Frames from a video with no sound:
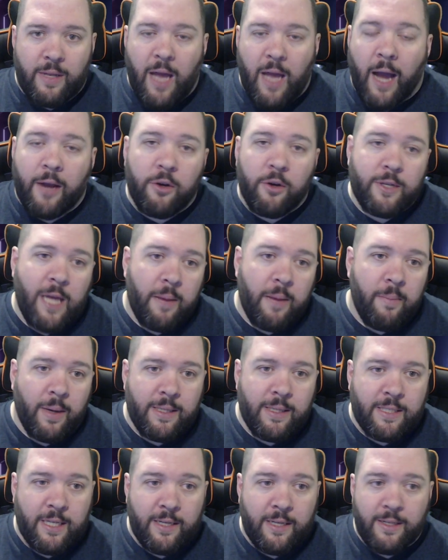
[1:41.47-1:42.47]
or 10
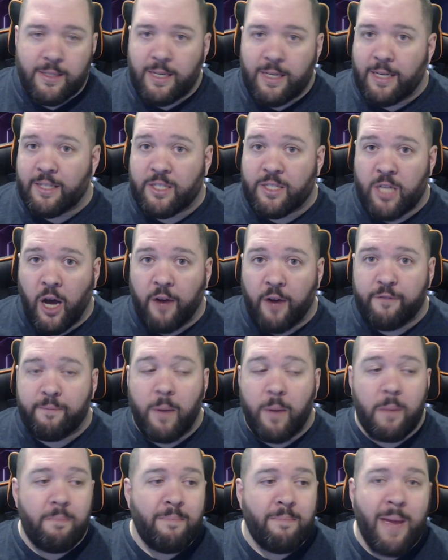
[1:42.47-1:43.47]
months in is tough,
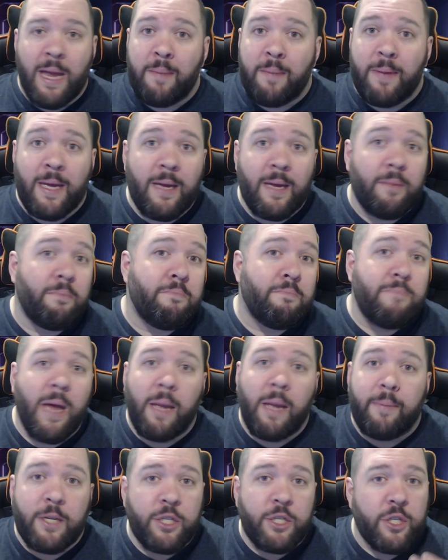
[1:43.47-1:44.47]
but
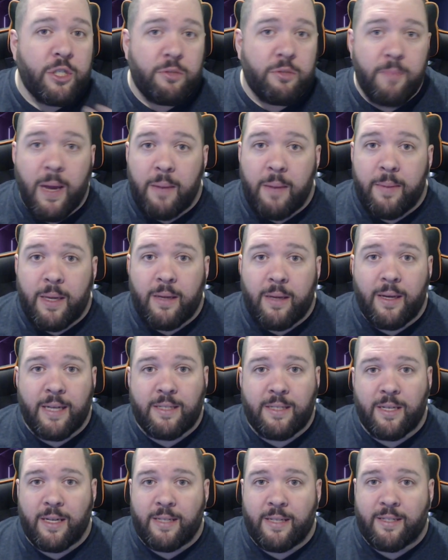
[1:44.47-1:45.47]
maybe just maybe
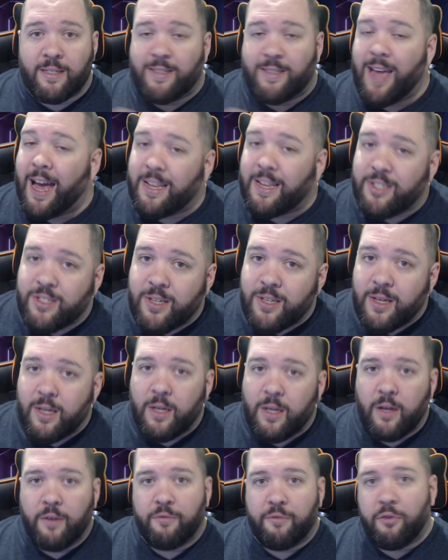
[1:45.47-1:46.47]
it's a test
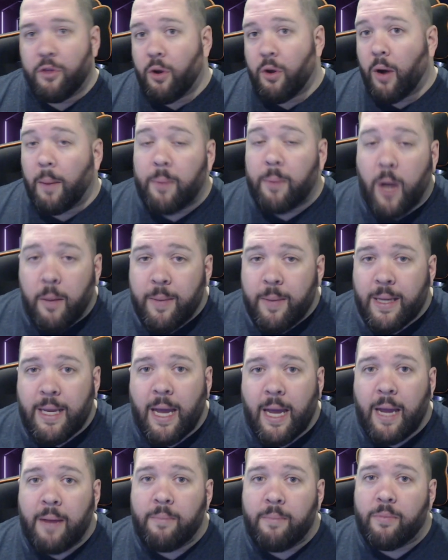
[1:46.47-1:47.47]
for their upcoming
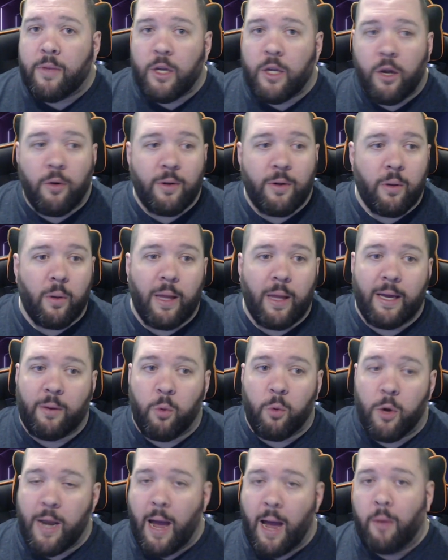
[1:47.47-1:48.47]
game. You know, like
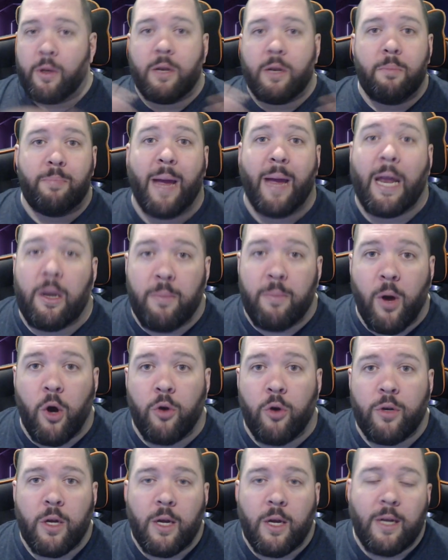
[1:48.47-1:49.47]
we're now into beta
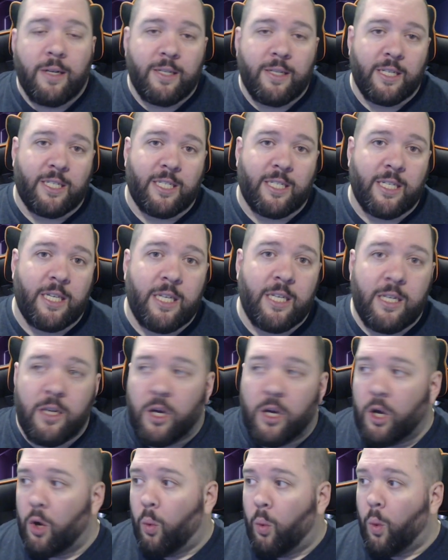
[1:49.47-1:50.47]
mode to see
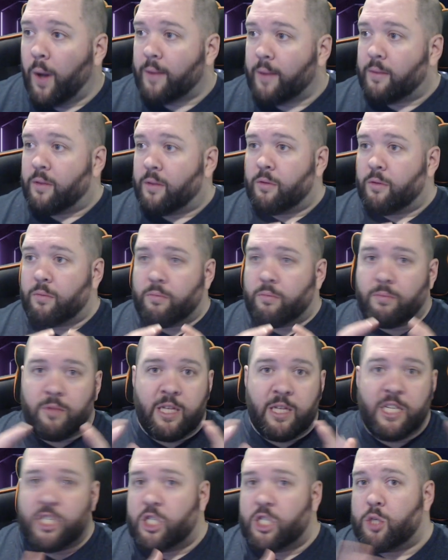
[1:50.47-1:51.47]
what
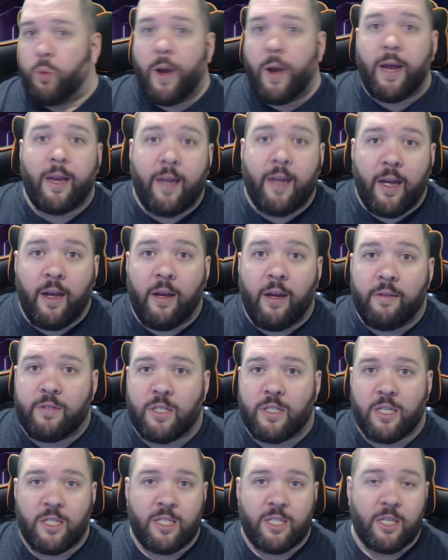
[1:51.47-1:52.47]
this swing gives,
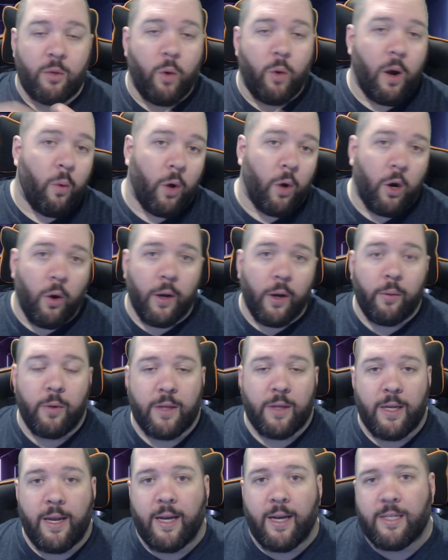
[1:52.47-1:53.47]
to see where we're going with
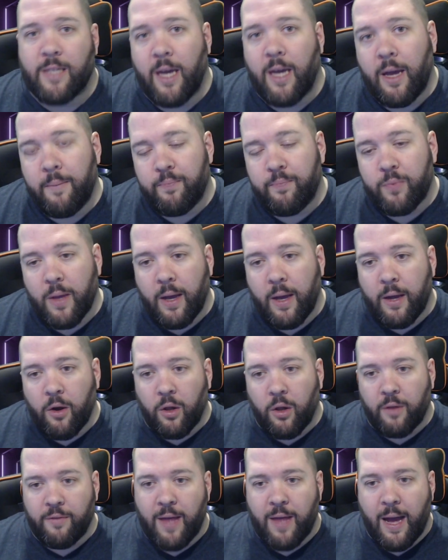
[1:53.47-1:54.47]
the next game and
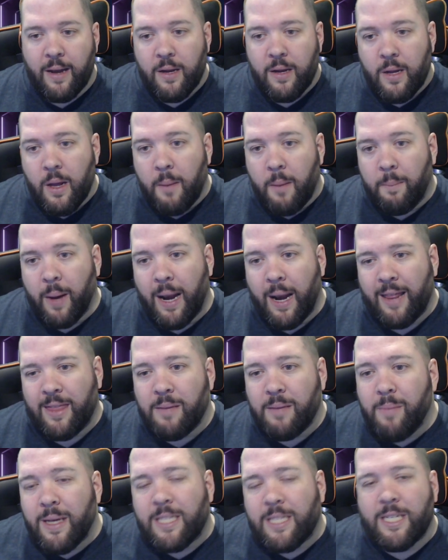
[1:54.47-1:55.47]
all of that. But I
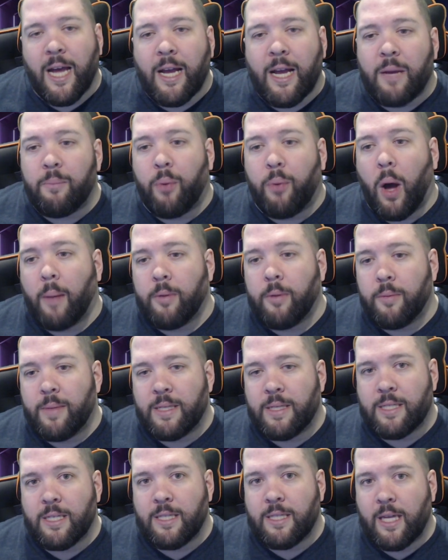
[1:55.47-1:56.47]
think my second problem
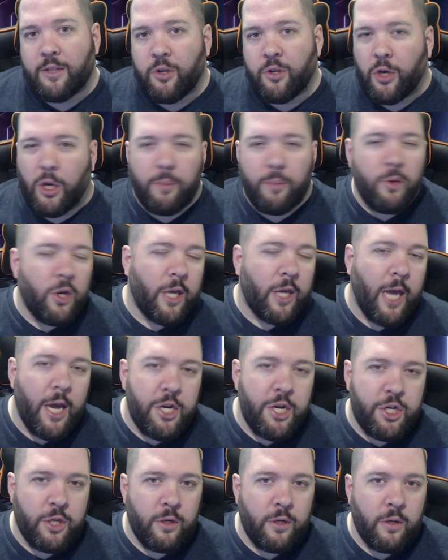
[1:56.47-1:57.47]
is that their
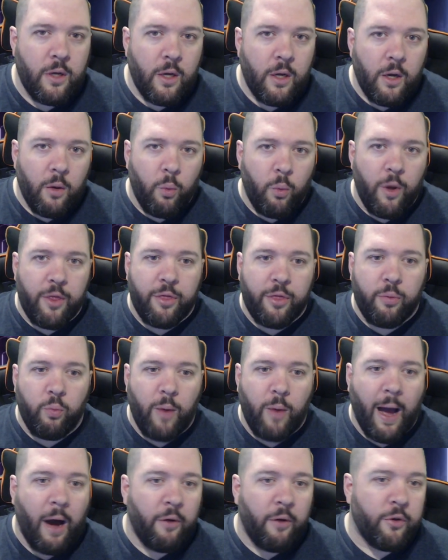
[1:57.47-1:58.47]
communication with
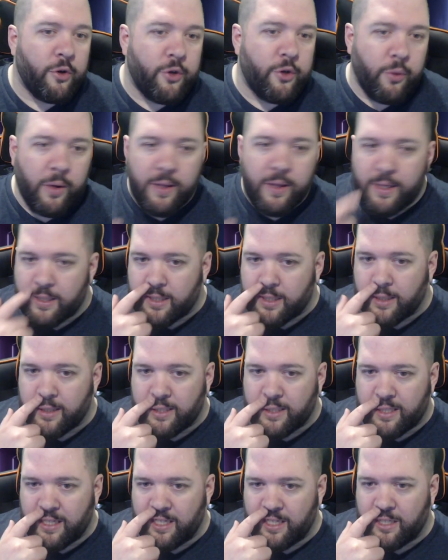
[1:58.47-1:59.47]
how they're doing this
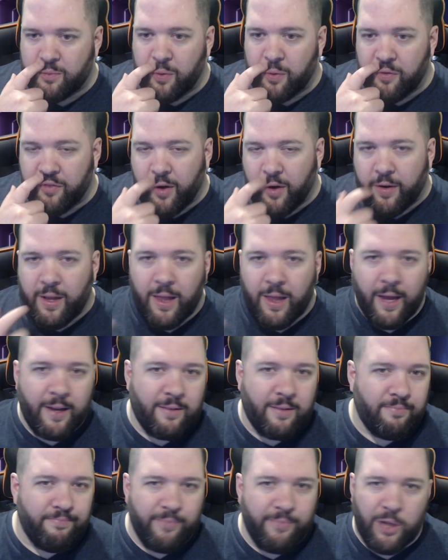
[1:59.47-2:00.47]
has been very like
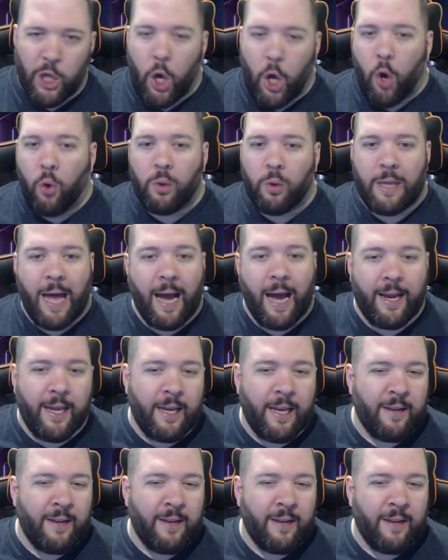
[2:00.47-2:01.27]
low, lacking.